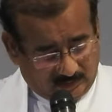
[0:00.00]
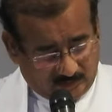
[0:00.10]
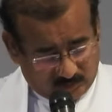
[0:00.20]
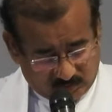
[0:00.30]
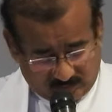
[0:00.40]

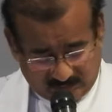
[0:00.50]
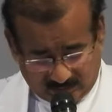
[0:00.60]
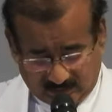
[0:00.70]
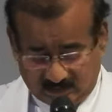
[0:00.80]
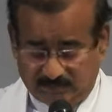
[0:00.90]
I also
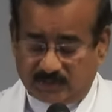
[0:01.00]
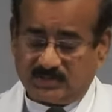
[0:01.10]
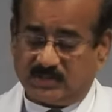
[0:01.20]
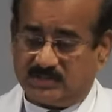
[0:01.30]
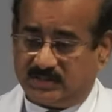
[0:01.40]
had another
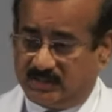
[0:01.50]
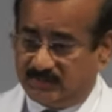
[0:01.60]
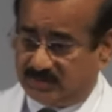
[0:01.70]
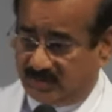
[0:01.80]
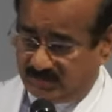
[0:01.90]
person
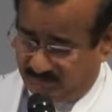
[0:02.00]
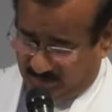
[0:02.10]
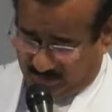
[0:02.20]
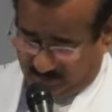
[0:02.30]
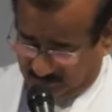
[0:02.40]
sitting beside
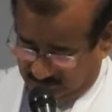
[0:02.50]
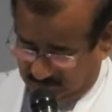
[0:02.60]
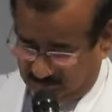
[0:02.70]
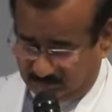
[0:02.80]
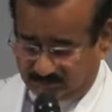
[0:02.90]
me
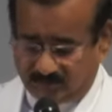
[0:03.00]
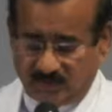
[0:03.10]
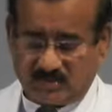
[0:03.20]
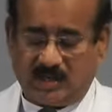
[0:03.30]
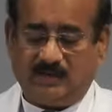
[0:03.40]

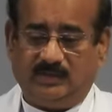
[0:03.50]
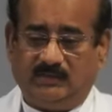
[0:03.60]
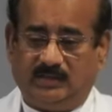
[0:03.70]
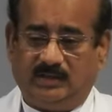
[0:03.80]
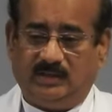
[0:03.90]
who was
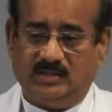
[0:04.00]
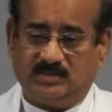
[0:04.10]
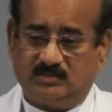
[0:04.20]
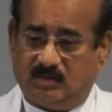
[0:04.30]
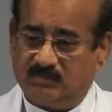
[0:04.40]
having a very
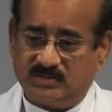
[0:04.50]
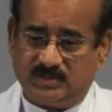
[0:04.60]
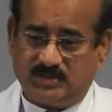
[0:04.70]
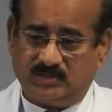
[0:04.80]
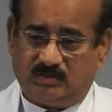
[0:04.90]
heated
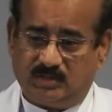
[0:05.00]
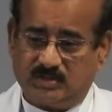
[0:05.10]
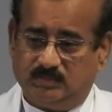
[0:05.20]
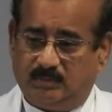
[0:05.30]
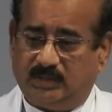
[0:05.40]
conversation on
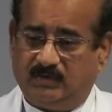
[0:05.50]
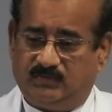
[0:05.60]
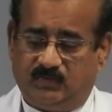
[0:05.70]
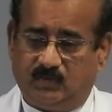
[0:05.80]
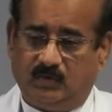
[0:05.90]
his
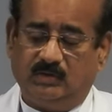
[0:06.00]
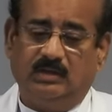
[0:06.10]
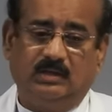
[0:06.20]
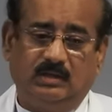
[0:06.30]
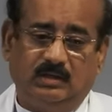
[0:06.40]
mobile phone